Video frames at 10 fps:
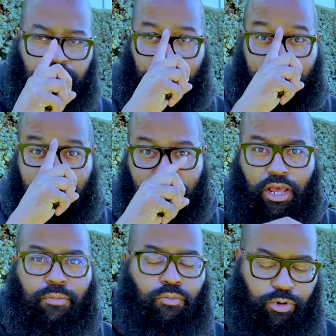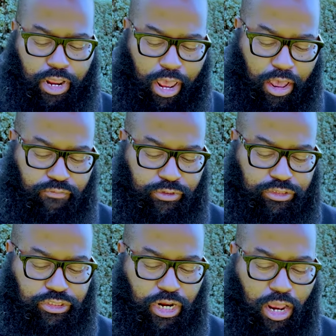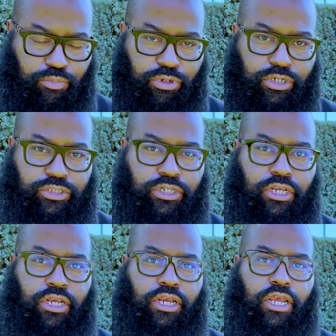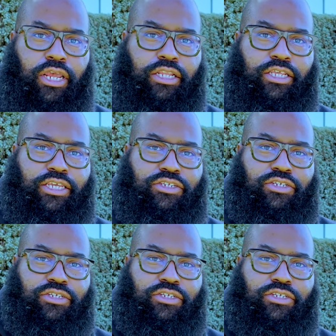next up, we have Jabra's Elite